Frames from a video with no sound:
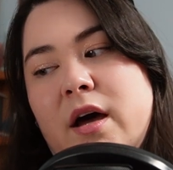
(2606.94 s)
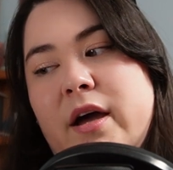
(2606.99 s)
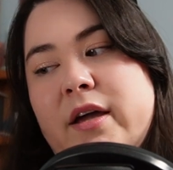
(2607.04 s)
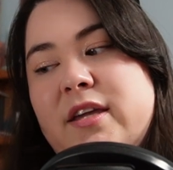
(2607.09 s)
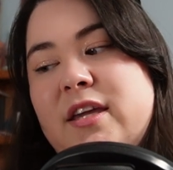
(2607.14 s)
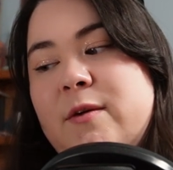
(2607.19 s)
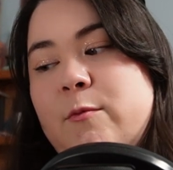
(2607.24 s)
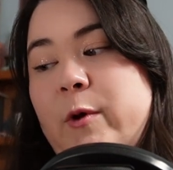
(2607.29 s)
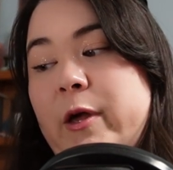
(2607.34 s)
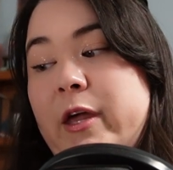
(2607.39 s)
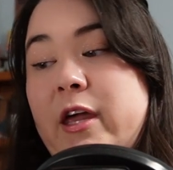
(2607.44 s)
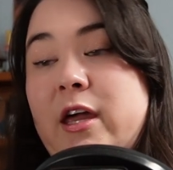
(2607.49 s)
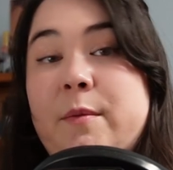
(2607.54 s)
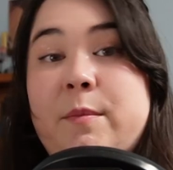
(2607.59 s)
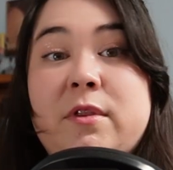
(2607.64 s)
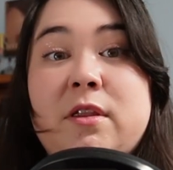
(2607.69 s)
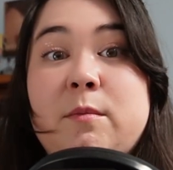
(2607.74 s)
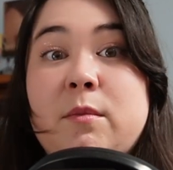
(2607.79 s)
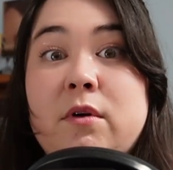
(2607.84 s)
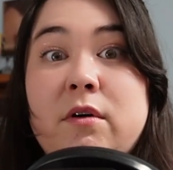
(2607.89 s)
I keep waking
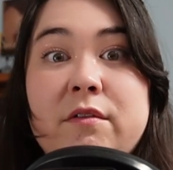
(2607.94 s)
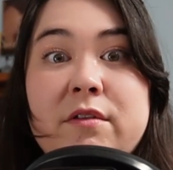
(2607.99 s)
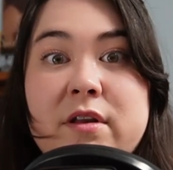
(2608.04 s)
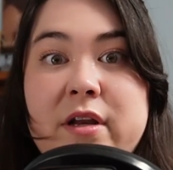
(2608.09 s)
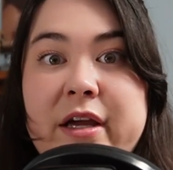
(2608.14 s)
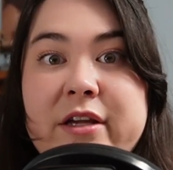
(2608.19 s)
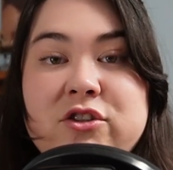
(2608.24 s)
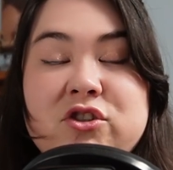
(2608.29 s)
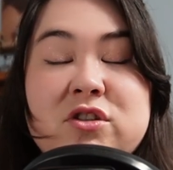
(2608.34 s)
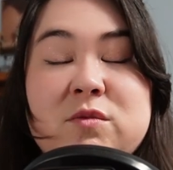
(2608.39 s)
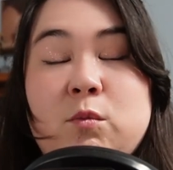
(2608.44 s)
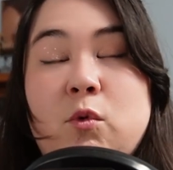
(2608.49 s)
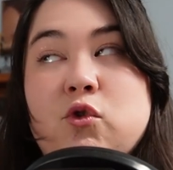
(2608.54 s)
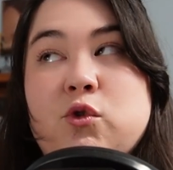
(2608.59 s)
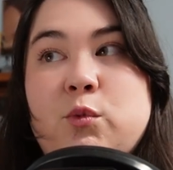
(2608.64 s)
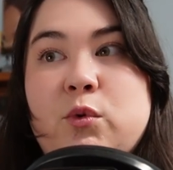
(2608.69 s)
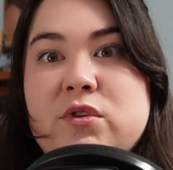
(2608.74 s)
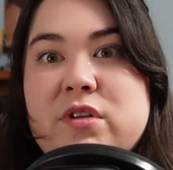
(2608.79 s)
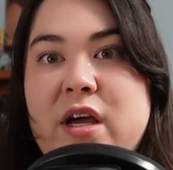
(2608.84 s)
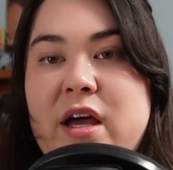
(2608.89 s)
up in the middle of the night just
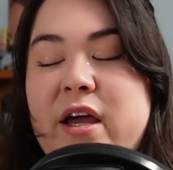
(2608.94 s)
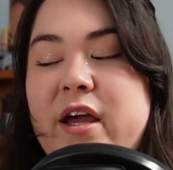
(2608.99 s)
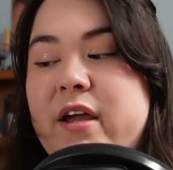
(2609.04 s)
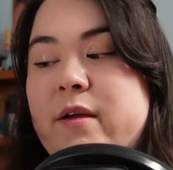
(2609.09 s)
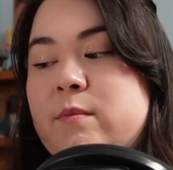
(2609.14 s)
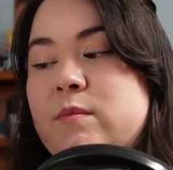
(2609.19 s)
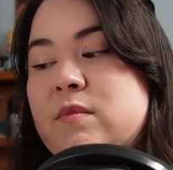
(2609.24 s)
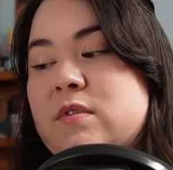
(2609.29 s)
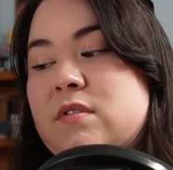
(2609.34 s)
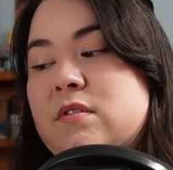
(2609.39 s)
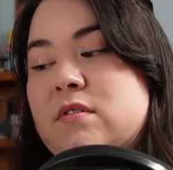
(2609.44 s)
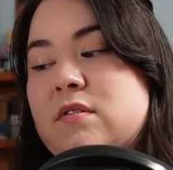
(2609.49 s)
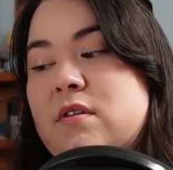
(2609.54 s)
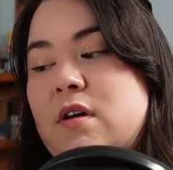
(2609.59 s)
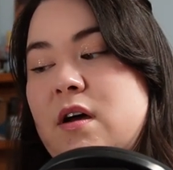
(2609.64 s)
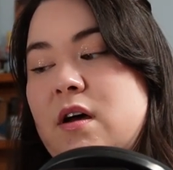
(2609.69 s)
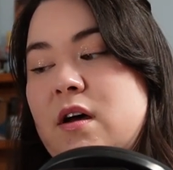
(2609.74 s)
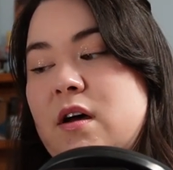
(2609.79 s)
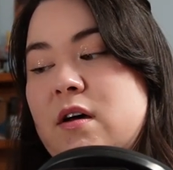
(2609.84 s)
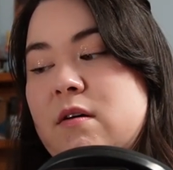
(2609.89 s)
multiple times.
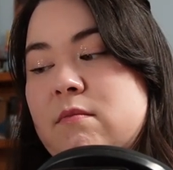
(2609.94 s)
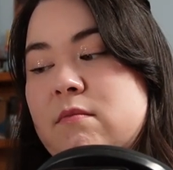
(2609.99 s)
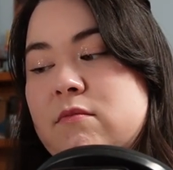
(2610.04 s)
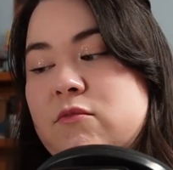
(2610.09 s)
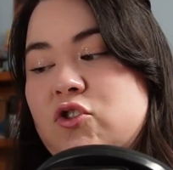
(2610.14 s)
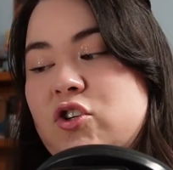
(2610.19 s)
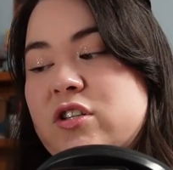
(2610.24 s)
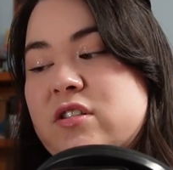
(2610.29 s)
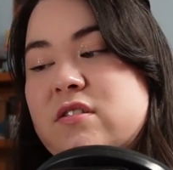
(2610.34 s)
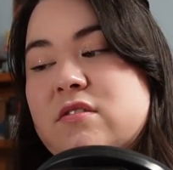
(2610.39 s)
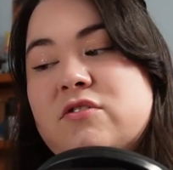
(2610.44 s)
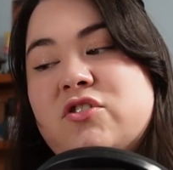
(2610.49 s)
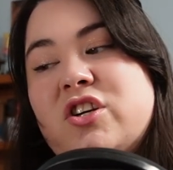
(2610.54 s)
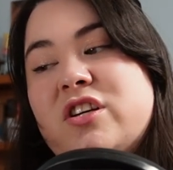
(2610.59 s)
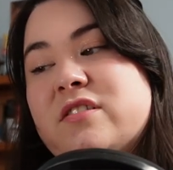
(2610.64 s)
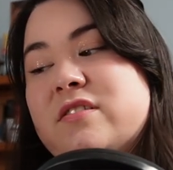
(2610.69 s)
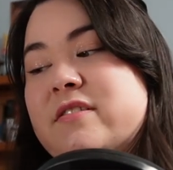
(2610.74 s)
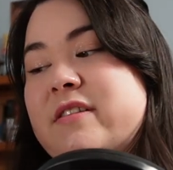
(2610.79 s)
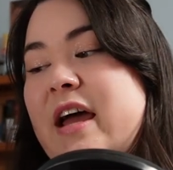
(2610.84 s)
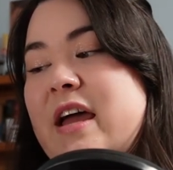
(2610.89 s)
Um, just
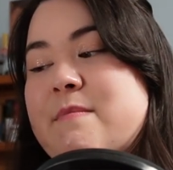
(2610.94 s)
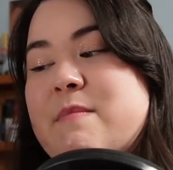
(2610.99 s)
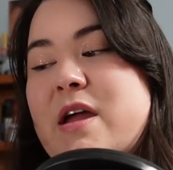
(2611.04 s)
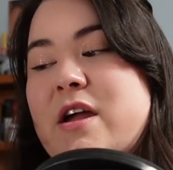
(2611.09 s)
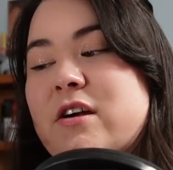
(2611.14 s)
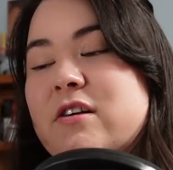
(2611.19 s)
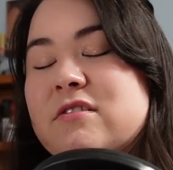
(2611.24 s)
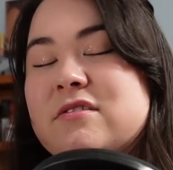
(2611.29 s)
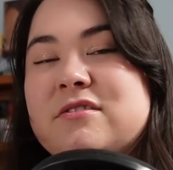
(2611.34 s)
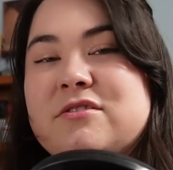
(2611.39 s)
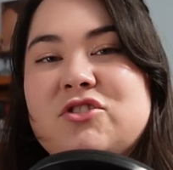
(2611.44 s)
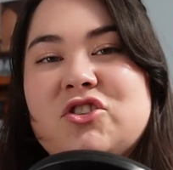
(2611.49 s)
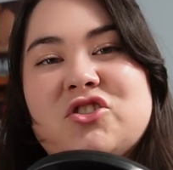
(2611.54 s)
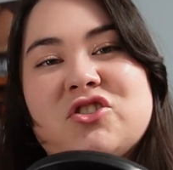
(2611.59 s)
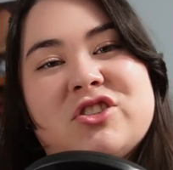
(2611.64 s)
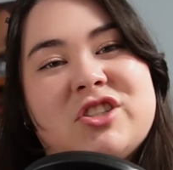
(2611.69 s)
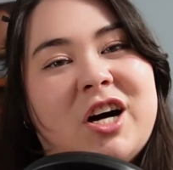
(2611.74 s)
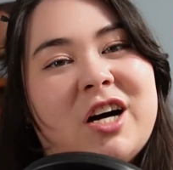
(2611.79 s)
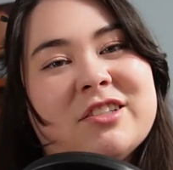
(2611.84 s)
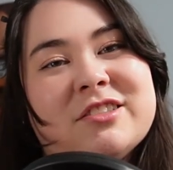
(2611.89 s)
just nightmares,
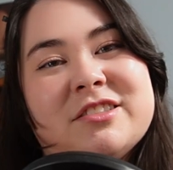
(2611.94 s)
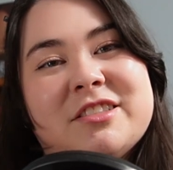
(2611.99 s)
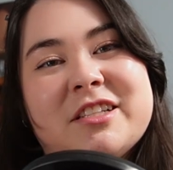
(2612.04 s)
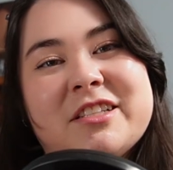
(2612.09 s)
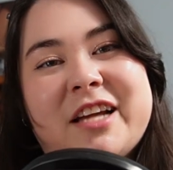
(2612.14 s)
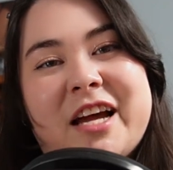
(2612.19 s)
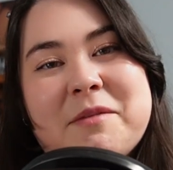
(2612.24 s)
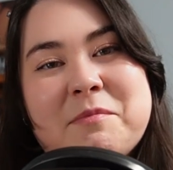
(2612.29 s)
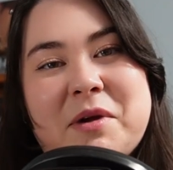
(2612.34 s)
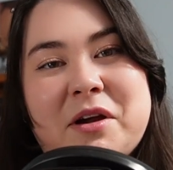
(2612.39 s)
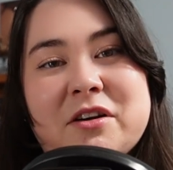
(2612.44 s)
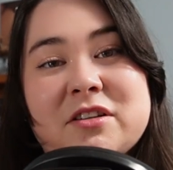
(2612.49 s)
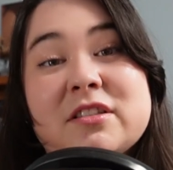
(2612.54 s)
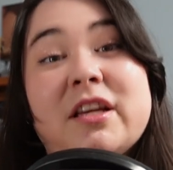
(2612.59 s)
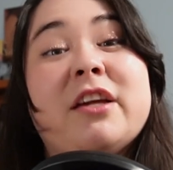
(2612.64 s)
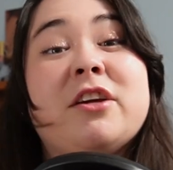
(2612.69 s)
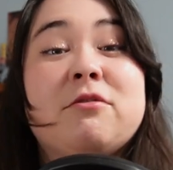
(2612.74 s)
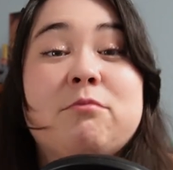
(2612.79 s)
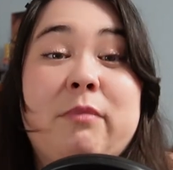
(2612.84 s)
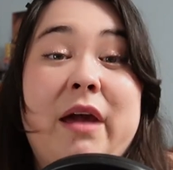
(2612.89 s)
just constant nightmares.
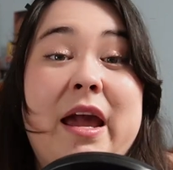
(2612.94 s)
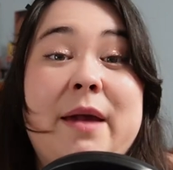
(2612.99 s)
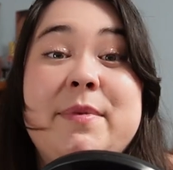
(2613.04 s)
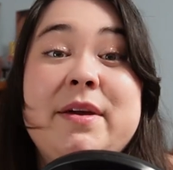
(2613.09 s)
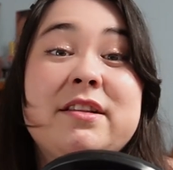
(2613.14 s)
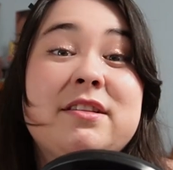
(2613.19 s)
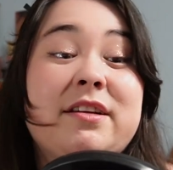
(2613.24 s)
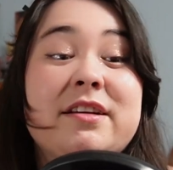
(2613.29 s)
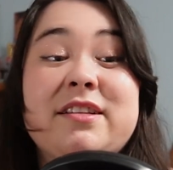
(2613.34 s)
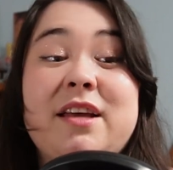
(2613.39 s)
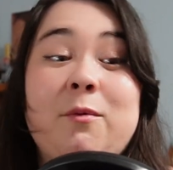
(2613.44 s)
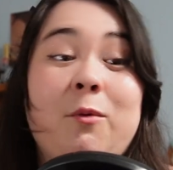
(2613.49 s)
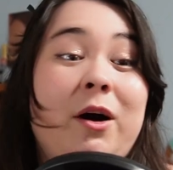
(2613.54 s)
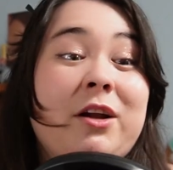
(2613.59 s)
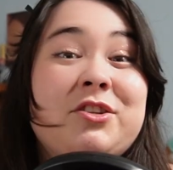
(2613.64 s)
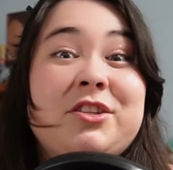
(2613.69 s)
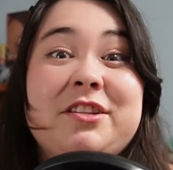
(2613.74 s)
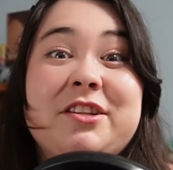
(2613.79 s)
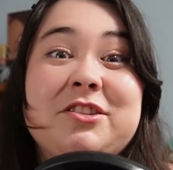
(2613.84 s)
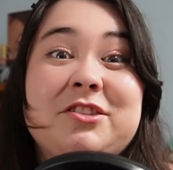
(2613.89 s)
It, maybe it's because I'm
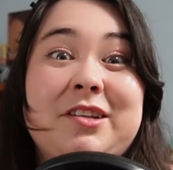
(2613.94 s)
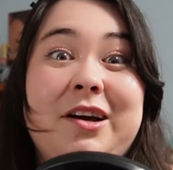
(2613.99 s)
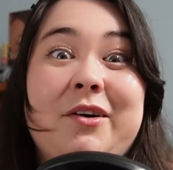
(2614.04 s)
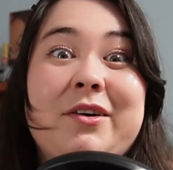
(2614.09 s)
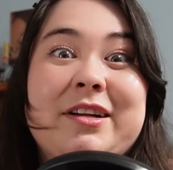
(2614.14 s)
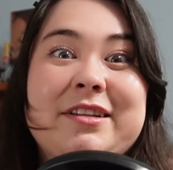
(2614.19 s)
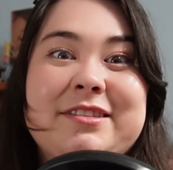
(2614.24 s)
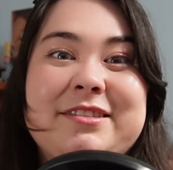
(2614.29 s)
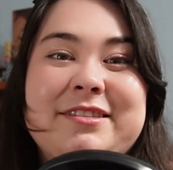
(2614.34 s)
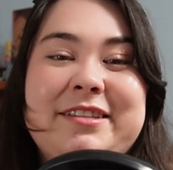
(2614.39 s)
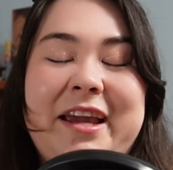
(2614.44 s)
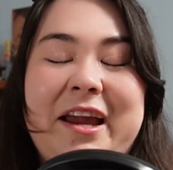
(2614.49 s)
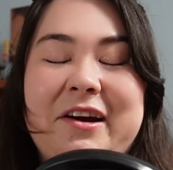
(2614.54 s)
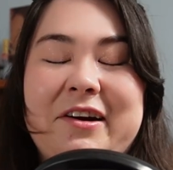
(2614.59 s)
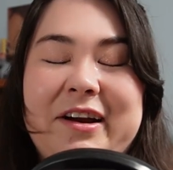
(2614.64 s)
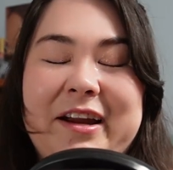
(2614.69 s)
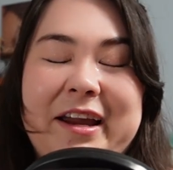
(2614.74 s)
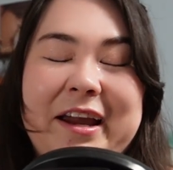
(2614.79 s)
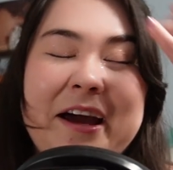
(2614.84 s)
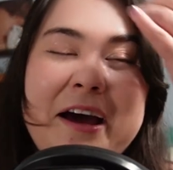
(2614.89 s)
watching this show and it's
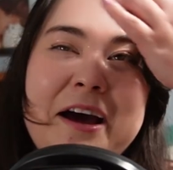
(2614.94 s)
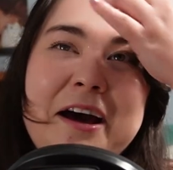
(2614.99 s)
scary.